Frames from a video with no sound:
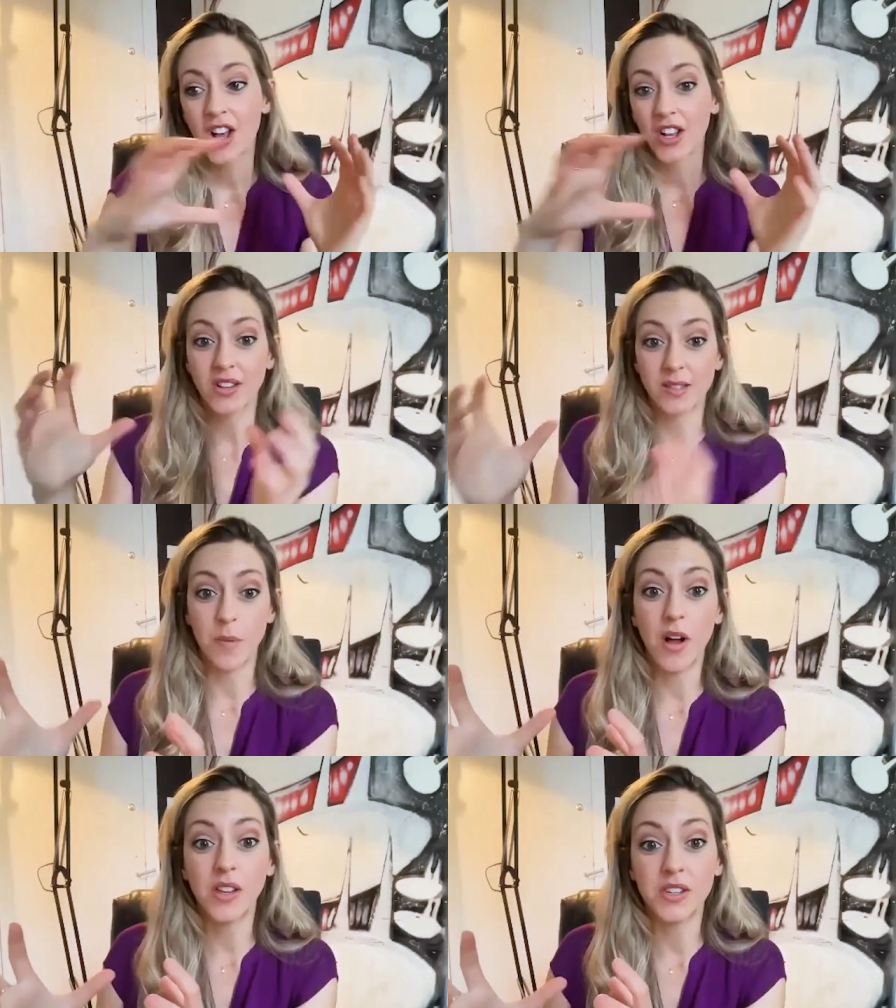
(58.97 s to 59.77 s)

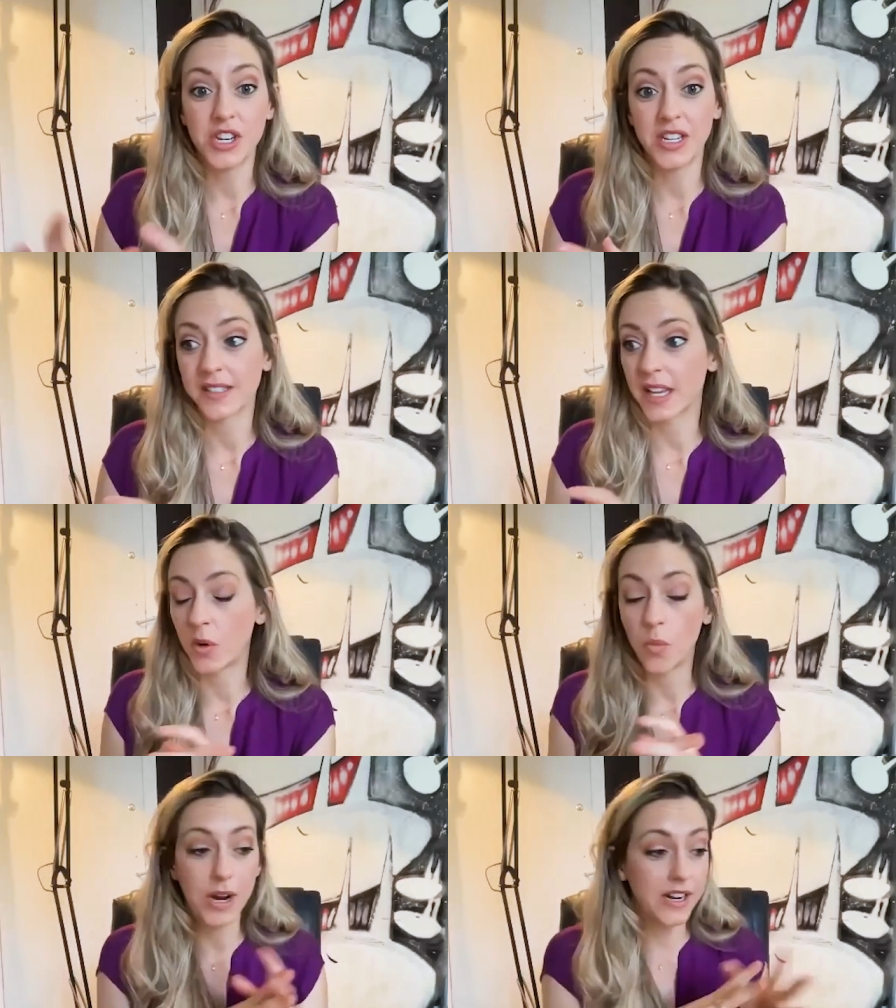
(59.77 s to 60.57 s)
cosmology is like
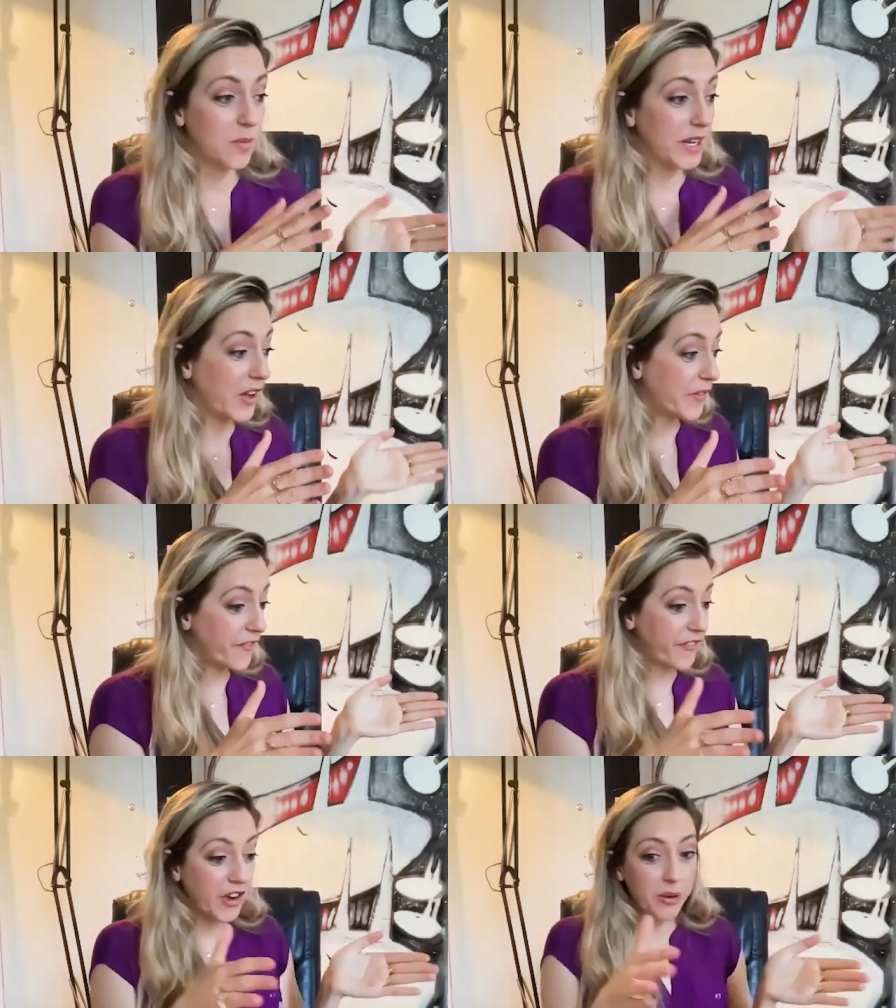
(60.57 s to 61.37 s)
where did we come
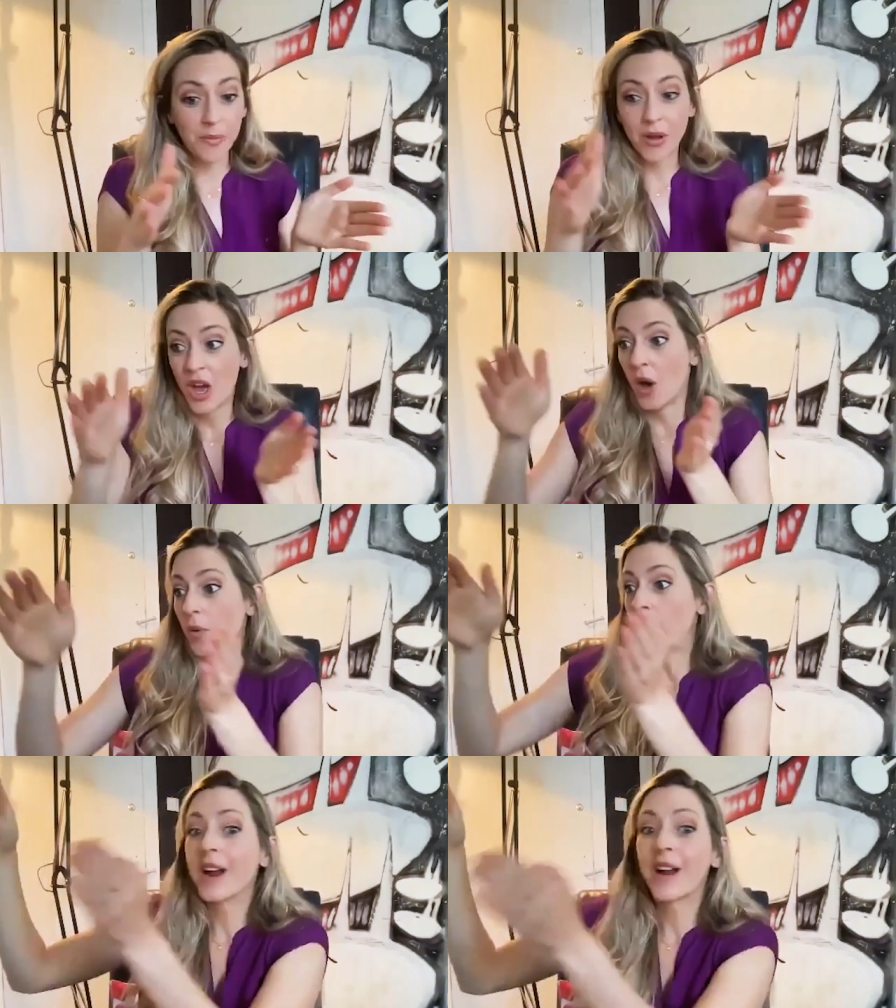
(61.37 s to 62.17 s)
from
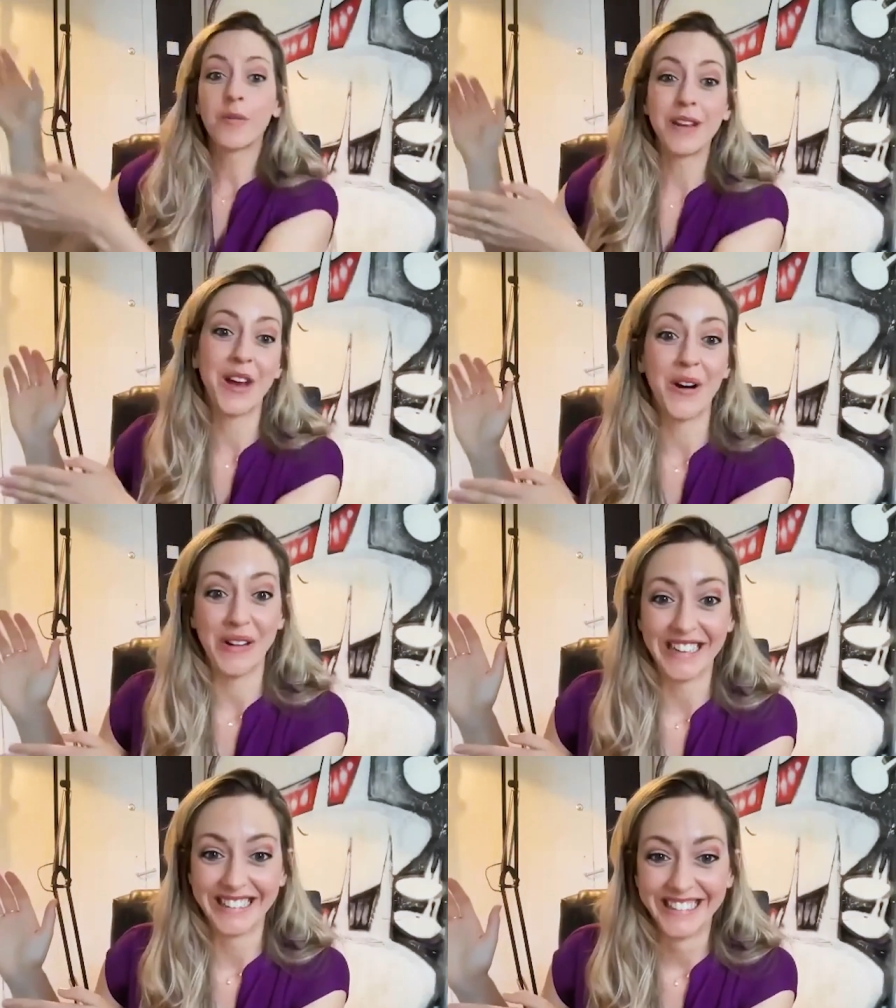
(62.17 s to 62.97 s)
where are we
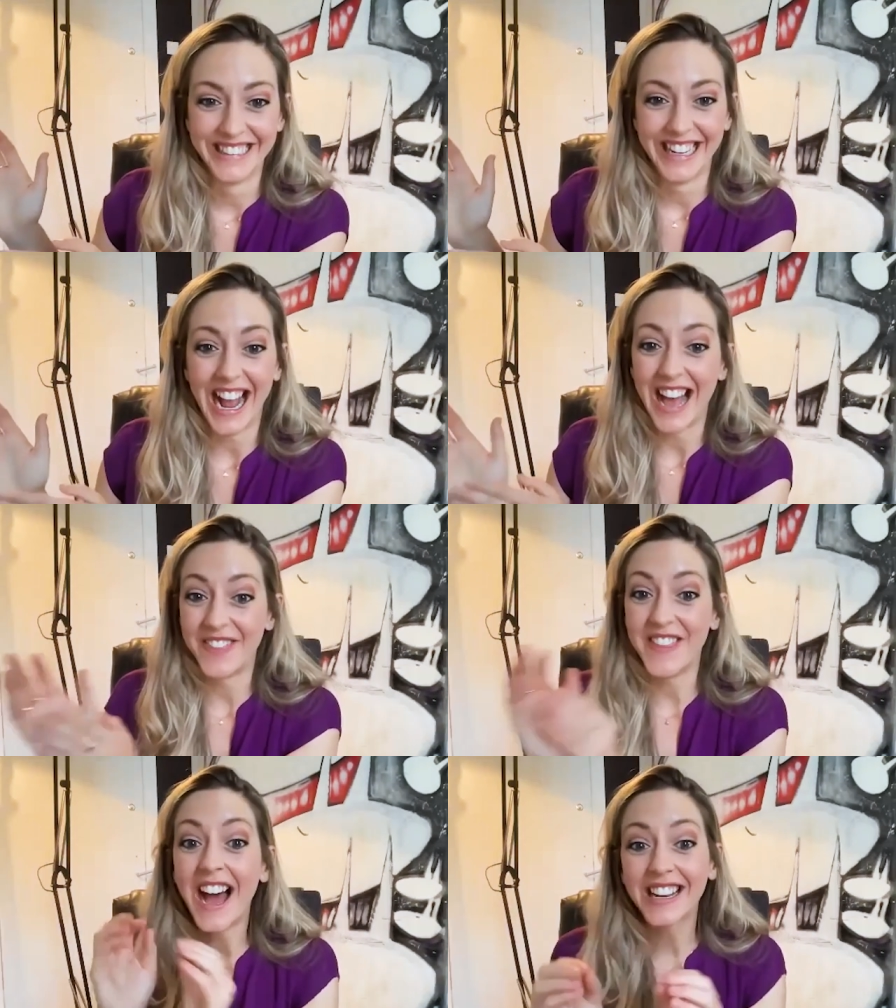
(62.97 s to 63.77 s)
going
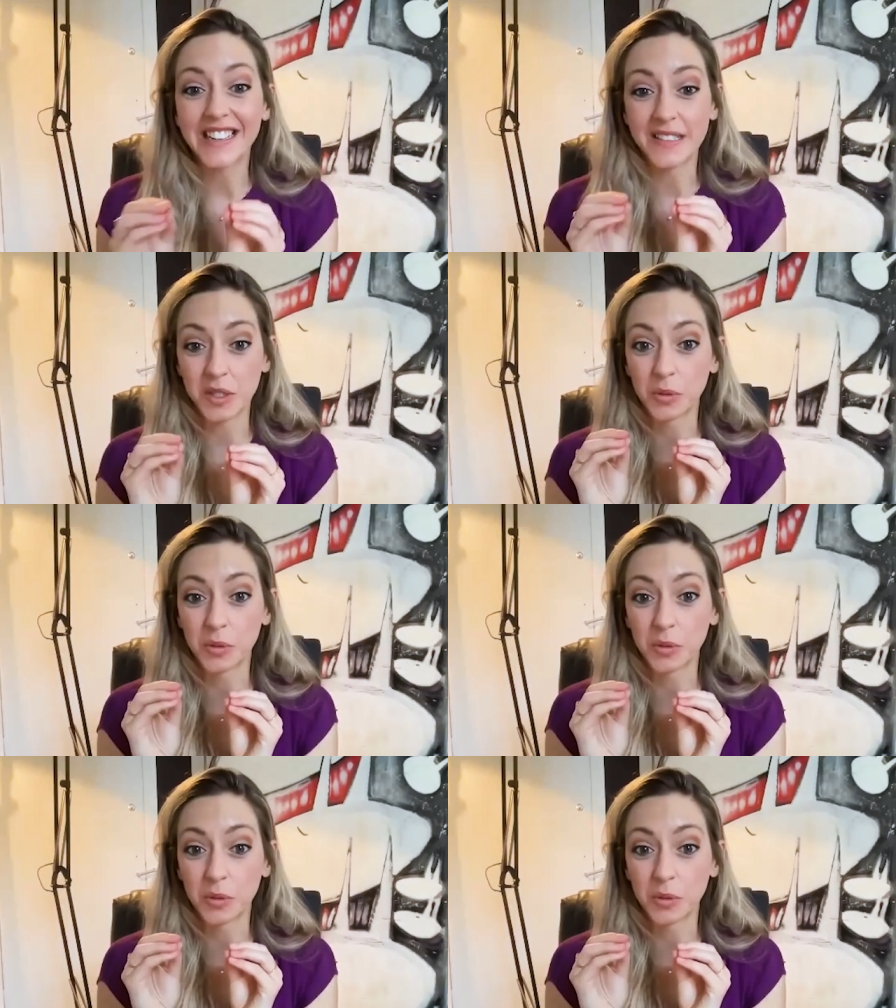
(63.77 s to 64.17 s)
that is a